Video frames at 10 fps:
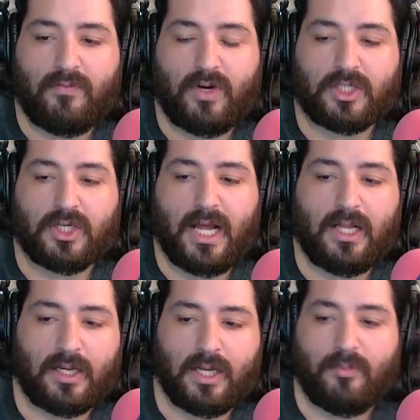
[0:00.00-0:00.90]

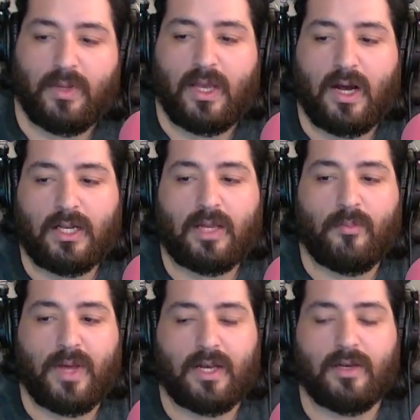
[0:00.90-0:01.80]
functionality beyond
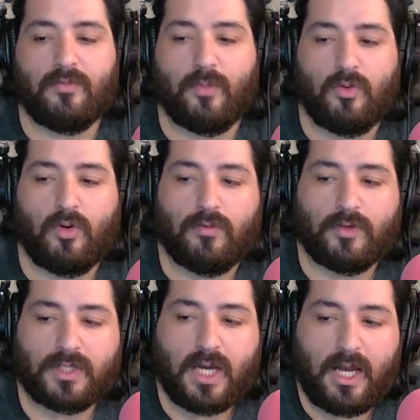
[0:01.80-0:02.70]
competitive mode
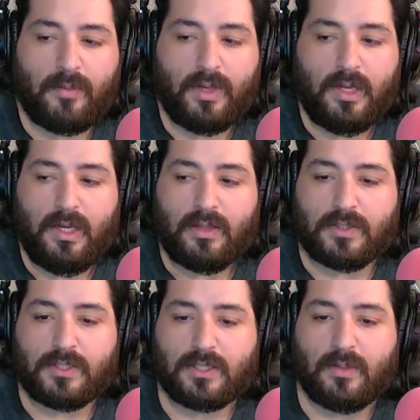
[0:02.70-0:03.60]
over time.
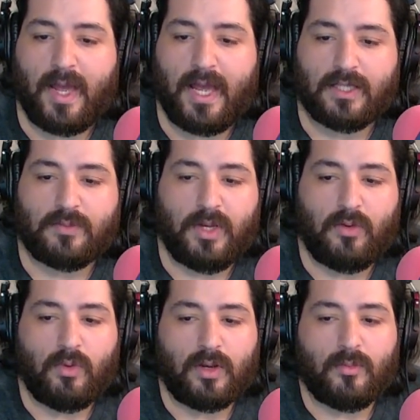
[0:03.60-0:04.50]
This system has
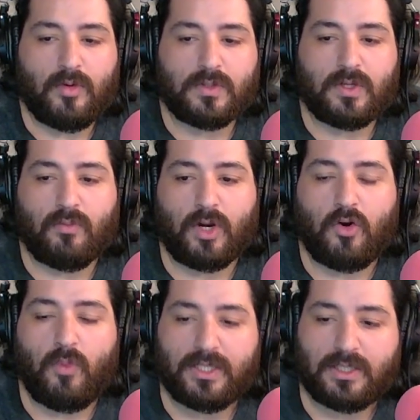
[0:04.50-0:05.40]
been one of the most
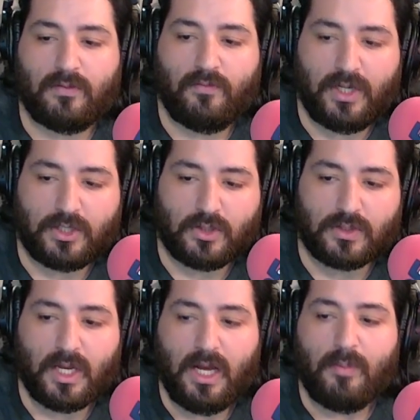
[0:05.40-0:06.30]
requested
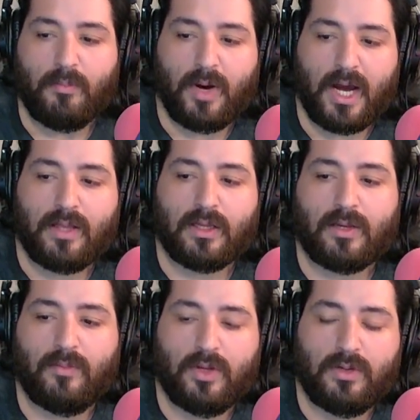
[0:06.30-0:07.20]
features by the
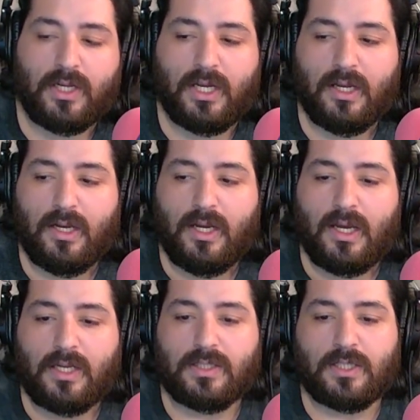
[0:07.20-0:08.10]
community,
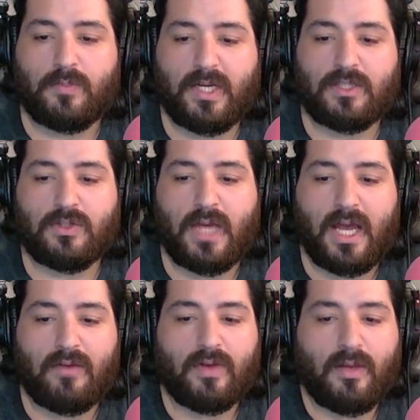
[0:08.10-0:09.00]
and it's expected to
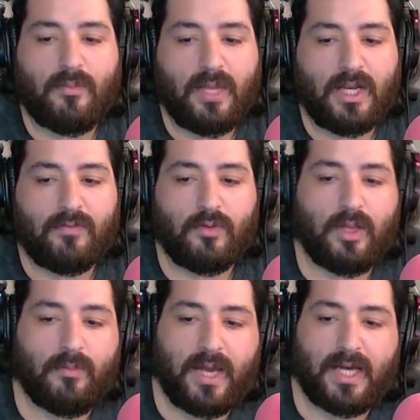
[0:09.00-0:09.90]
have a meaningful
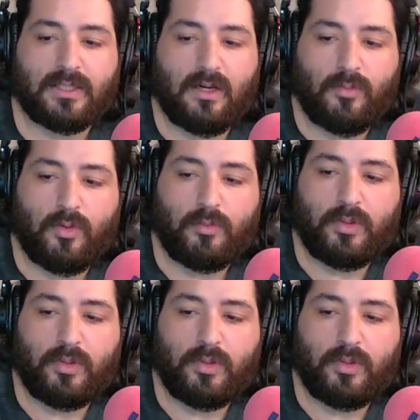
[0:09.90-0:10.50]
impact on both